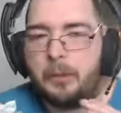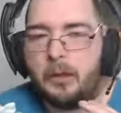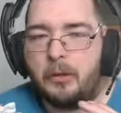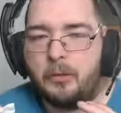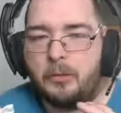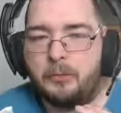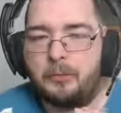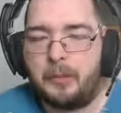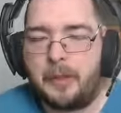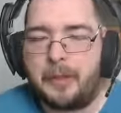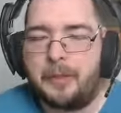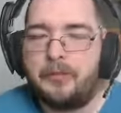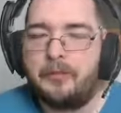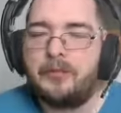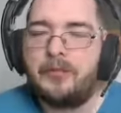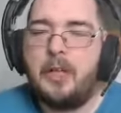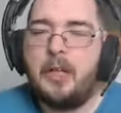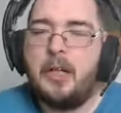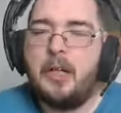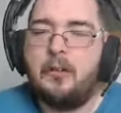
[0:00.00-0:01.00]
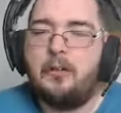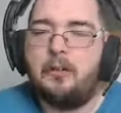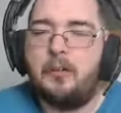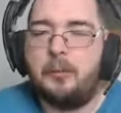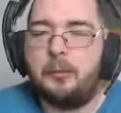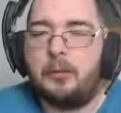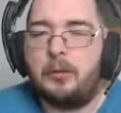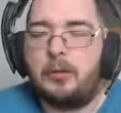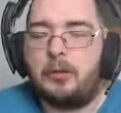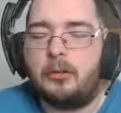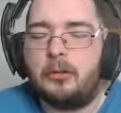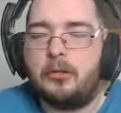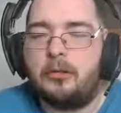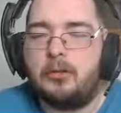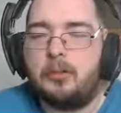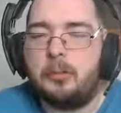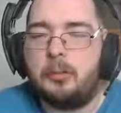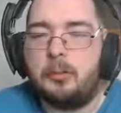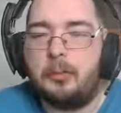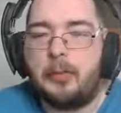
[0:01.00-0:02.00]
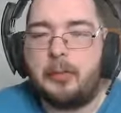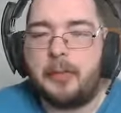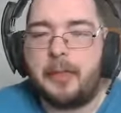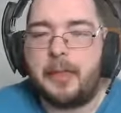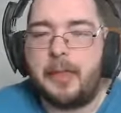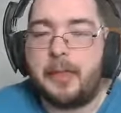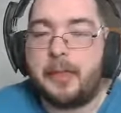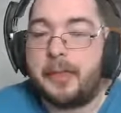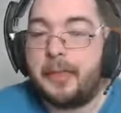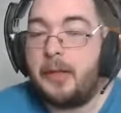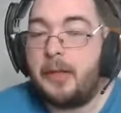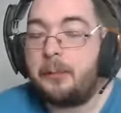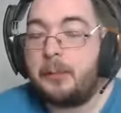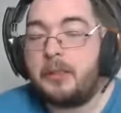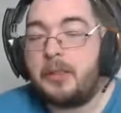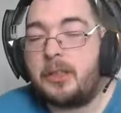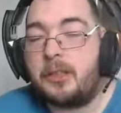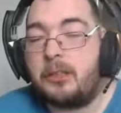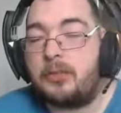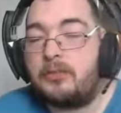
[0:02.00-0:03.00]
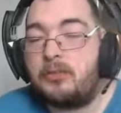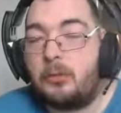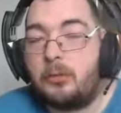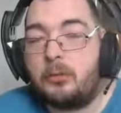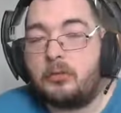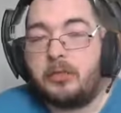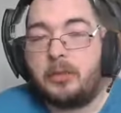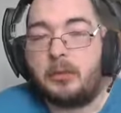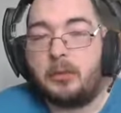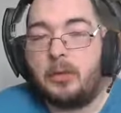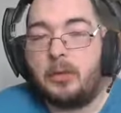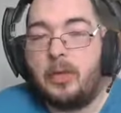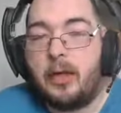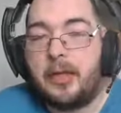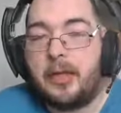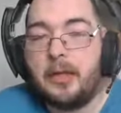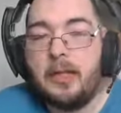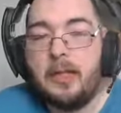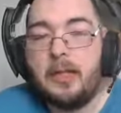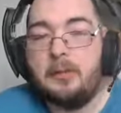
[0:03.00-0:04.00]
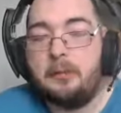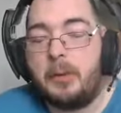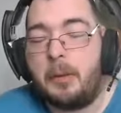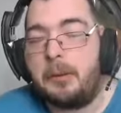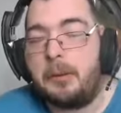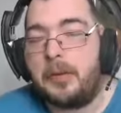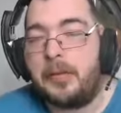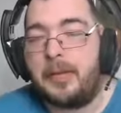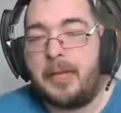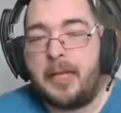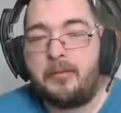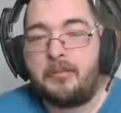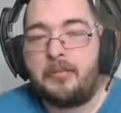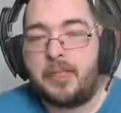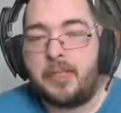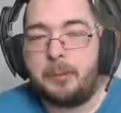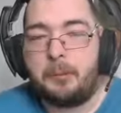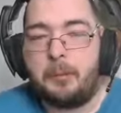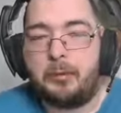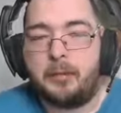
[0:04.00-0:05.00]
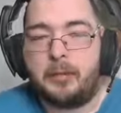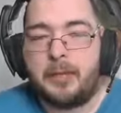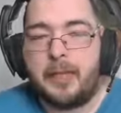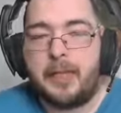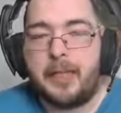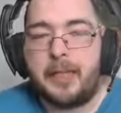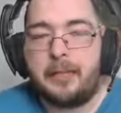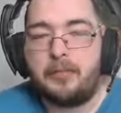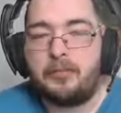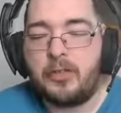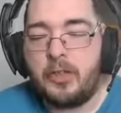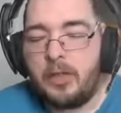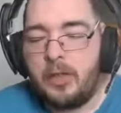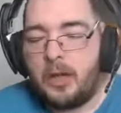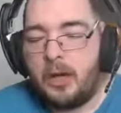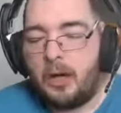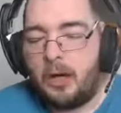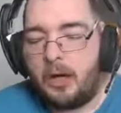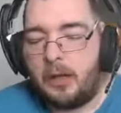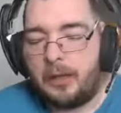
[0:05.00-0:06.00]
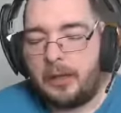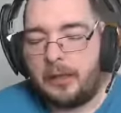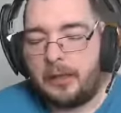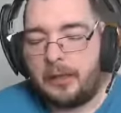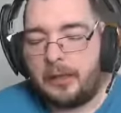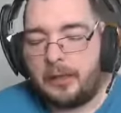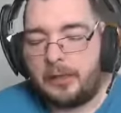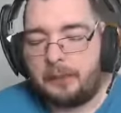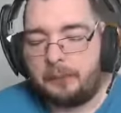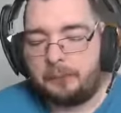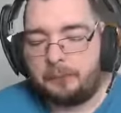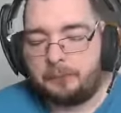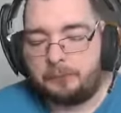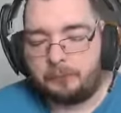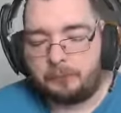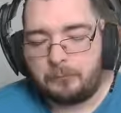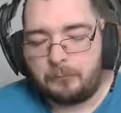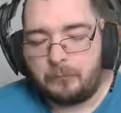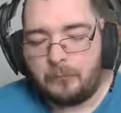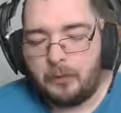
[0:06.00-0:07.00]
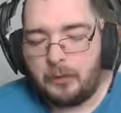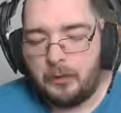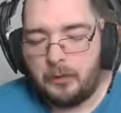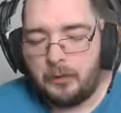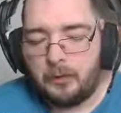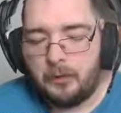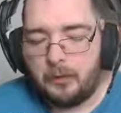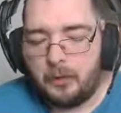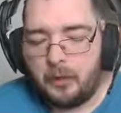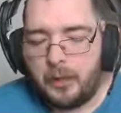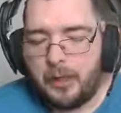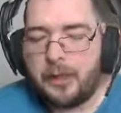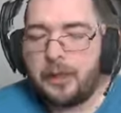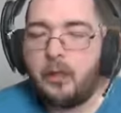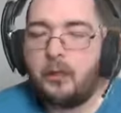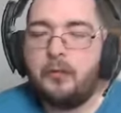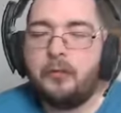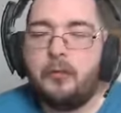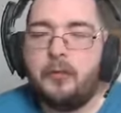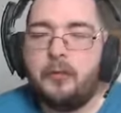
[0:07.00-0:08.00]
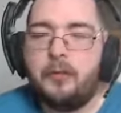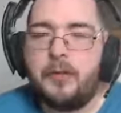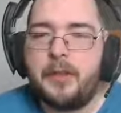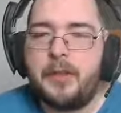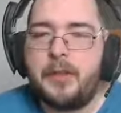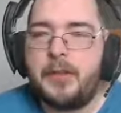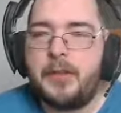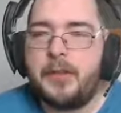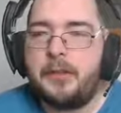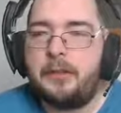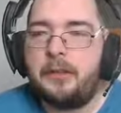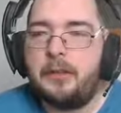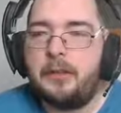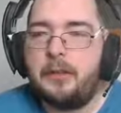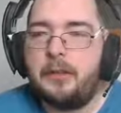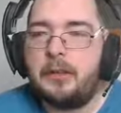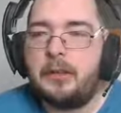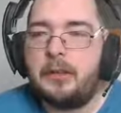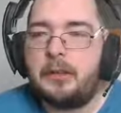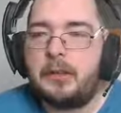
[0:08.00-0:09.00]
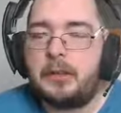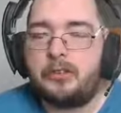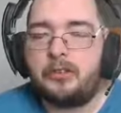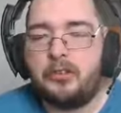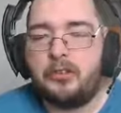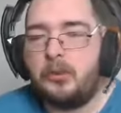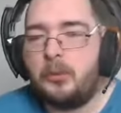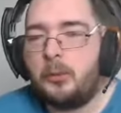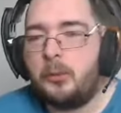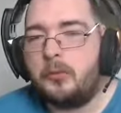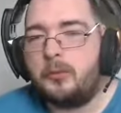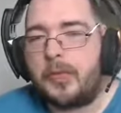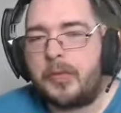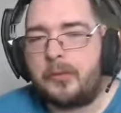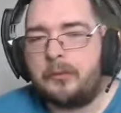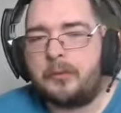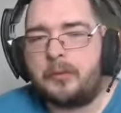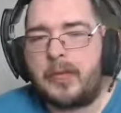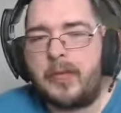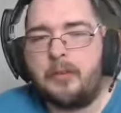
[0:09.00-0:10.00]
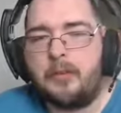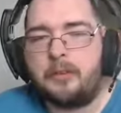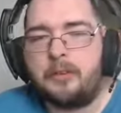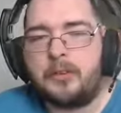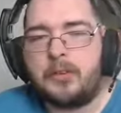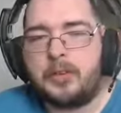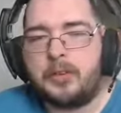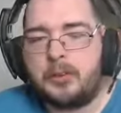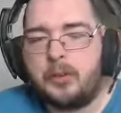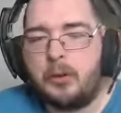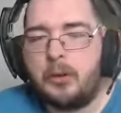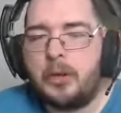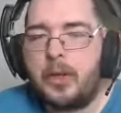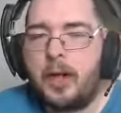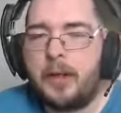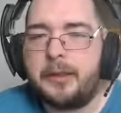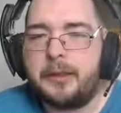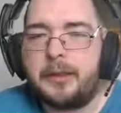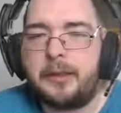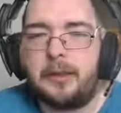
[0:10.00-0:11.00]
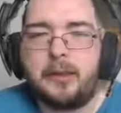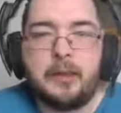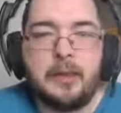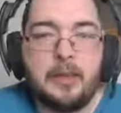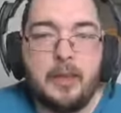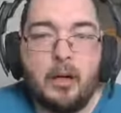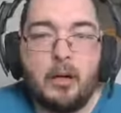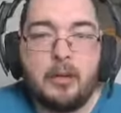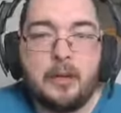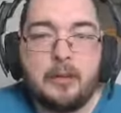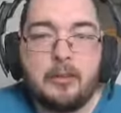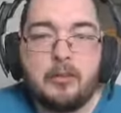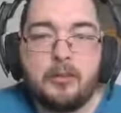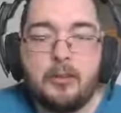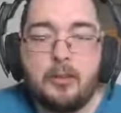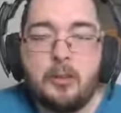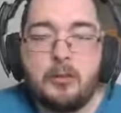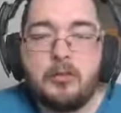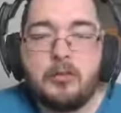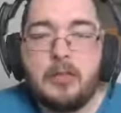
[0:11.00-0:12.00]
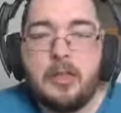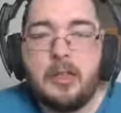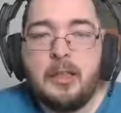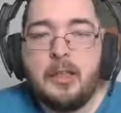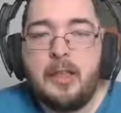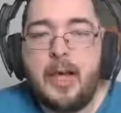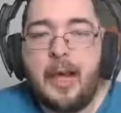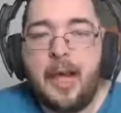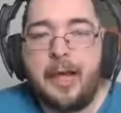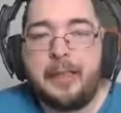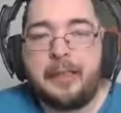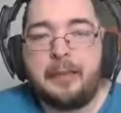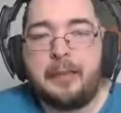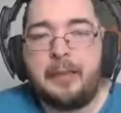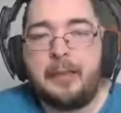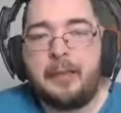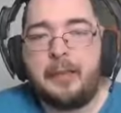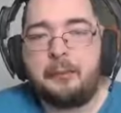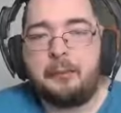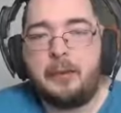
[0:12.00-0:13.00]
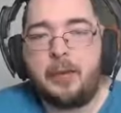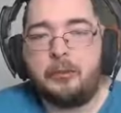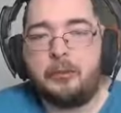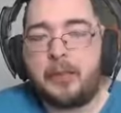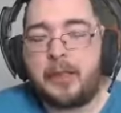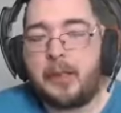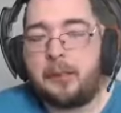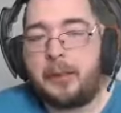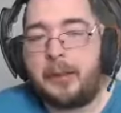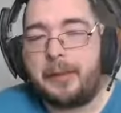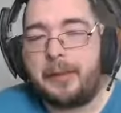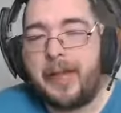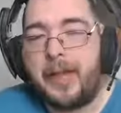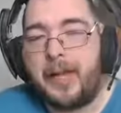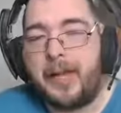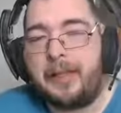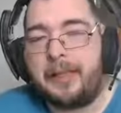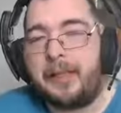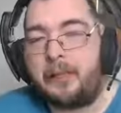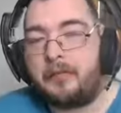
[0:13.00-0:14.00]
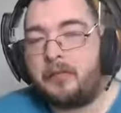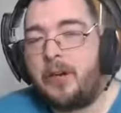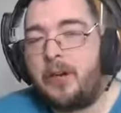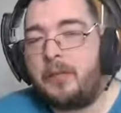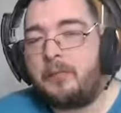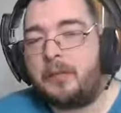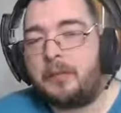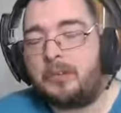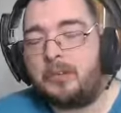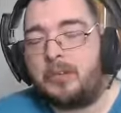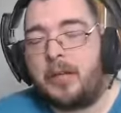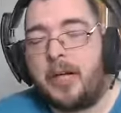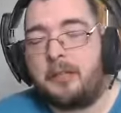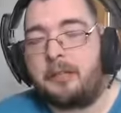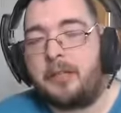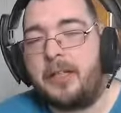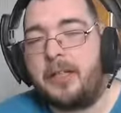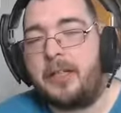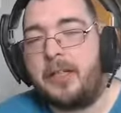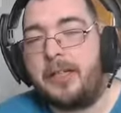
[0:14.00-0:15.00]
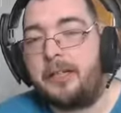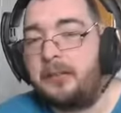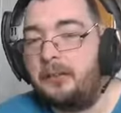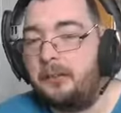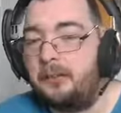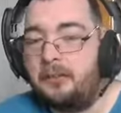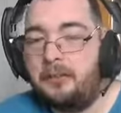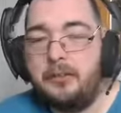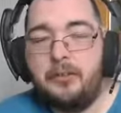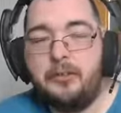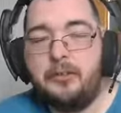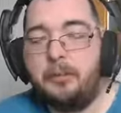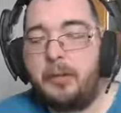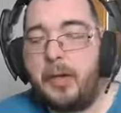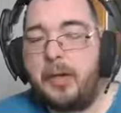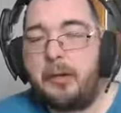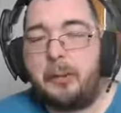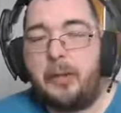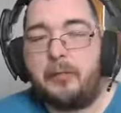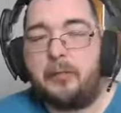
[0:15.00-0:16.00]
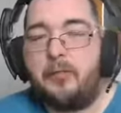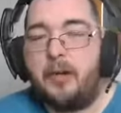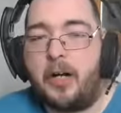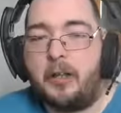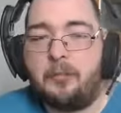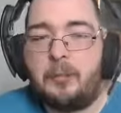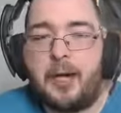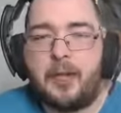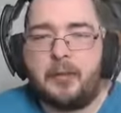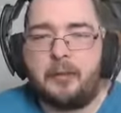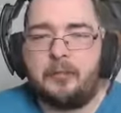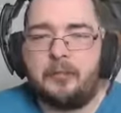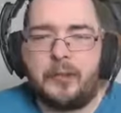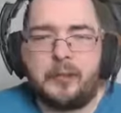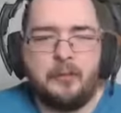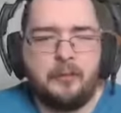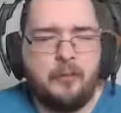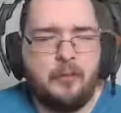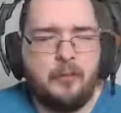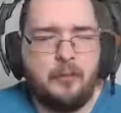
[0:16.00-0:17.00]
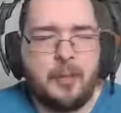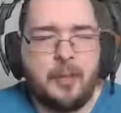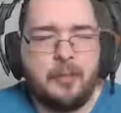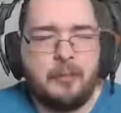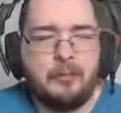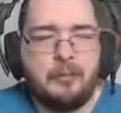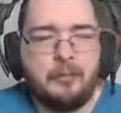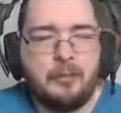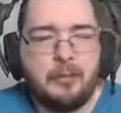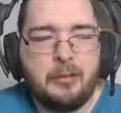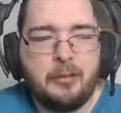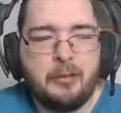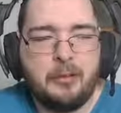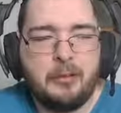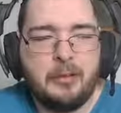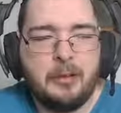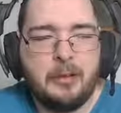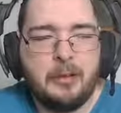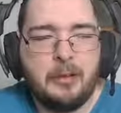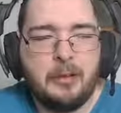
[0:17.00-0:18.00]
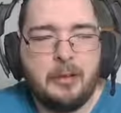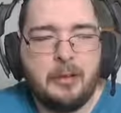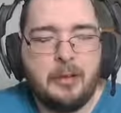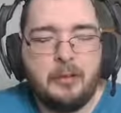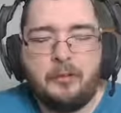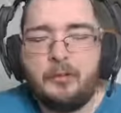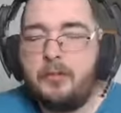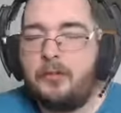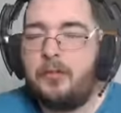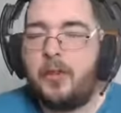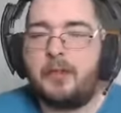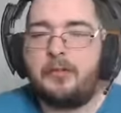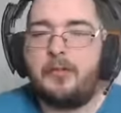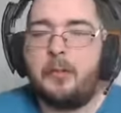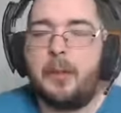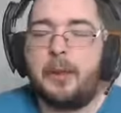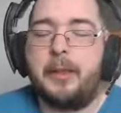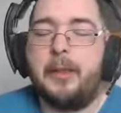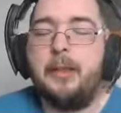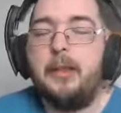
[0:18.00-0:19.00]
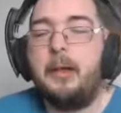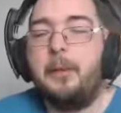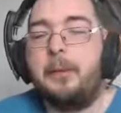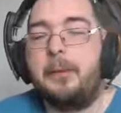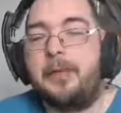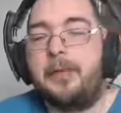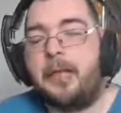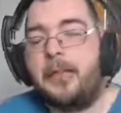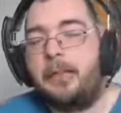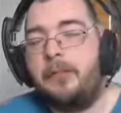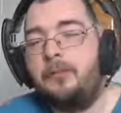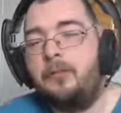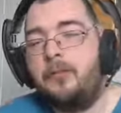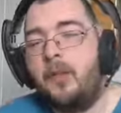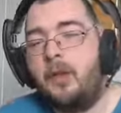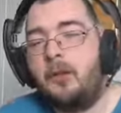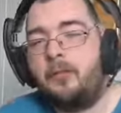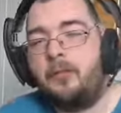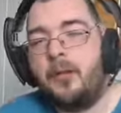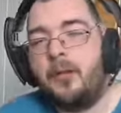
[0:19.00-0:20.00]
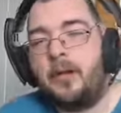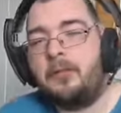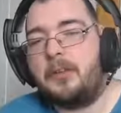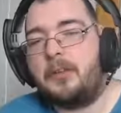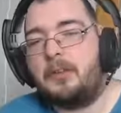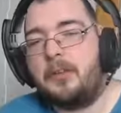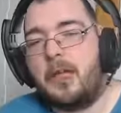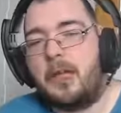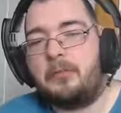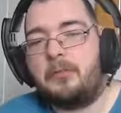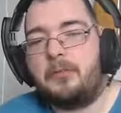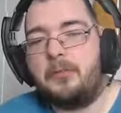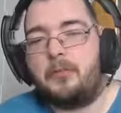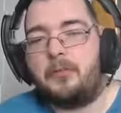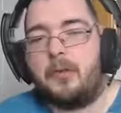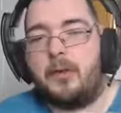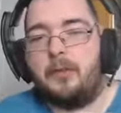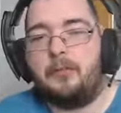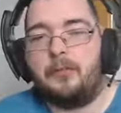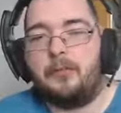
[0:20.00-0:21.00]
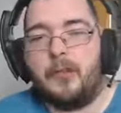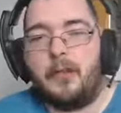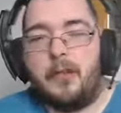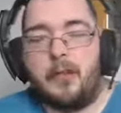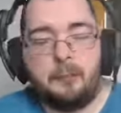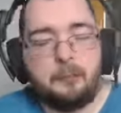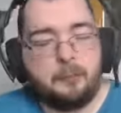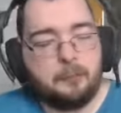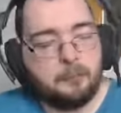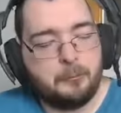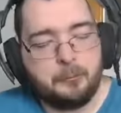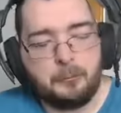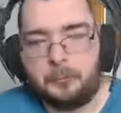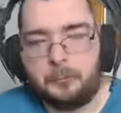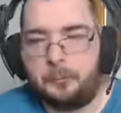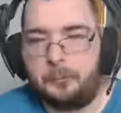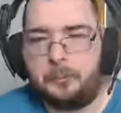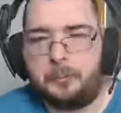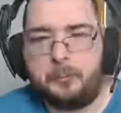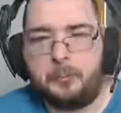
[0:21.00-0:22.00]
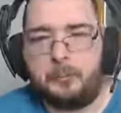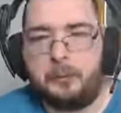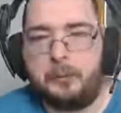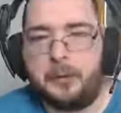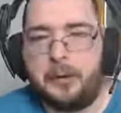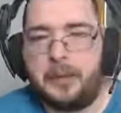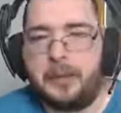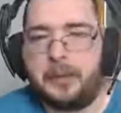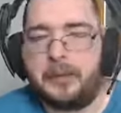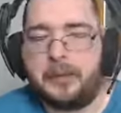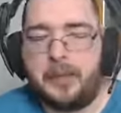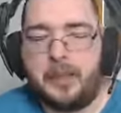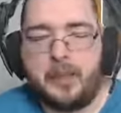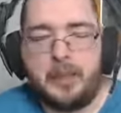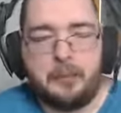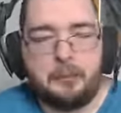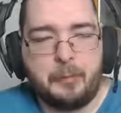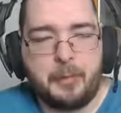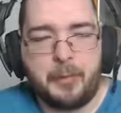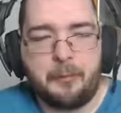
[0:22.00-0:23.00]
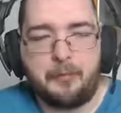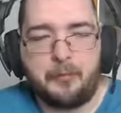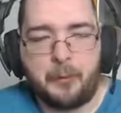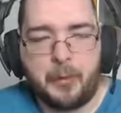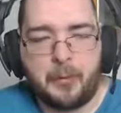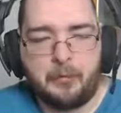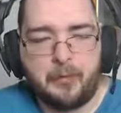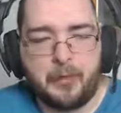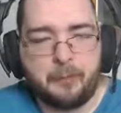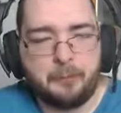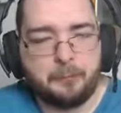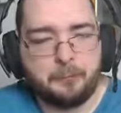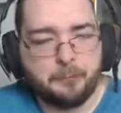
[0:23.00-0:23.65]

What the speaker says: of mince from your local supermarket. Get a particular sauce that you like, maybe the classic bolognese. I go for it's a new flavour out, strong onion and garlic sauce. And I recommend that, and that's 500 grams, and then you paid about £5, I think, £4, £4 or £5. But then you've got 500 grams of British beef or whatever,